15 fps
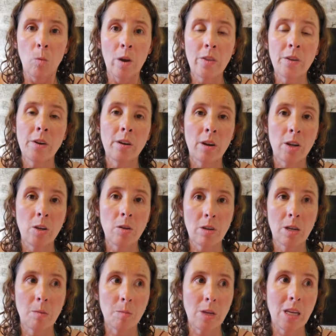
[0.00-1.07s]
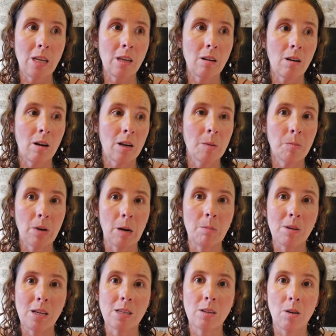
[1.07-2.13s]
Whether or not you can be on a
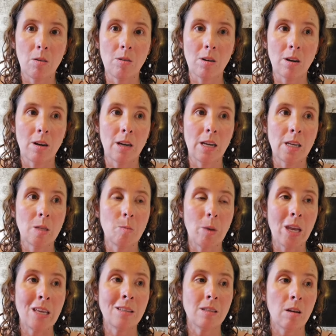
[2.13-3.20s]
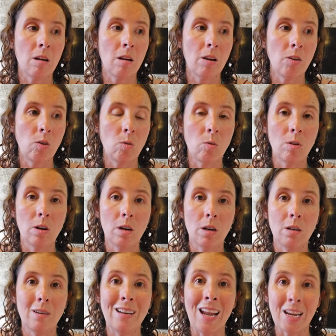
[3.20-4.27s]
property as an owner is based on
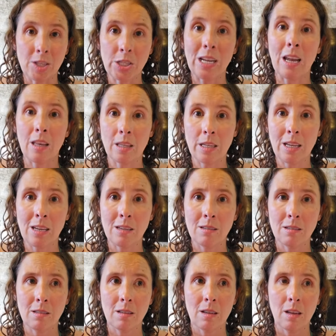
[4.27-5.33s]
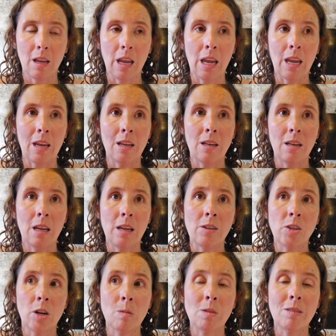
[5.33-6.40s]
your nationality. And
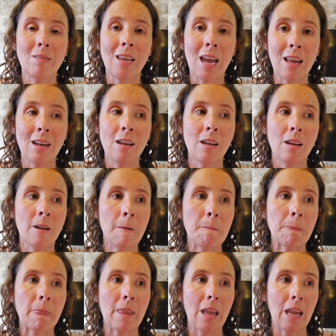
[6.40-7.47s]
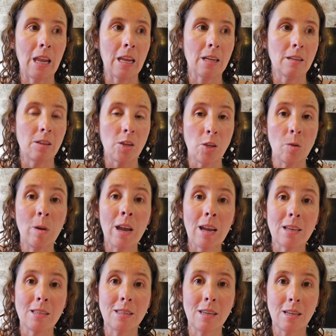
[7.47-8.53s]
in terms of Canada and the
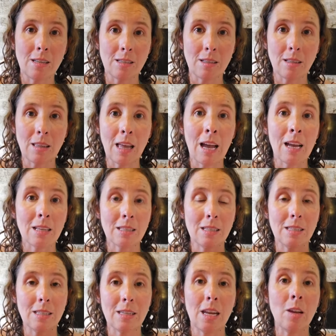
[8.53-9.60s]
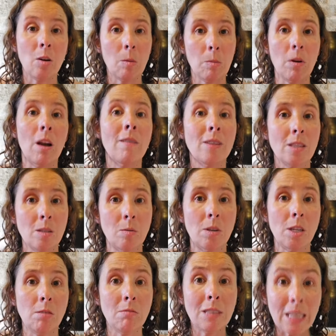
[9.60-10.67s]
US, it is the last state or province
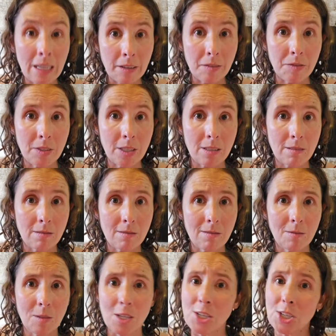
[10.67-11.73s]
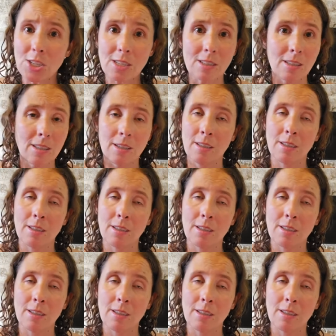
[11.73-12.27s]
where you lived, which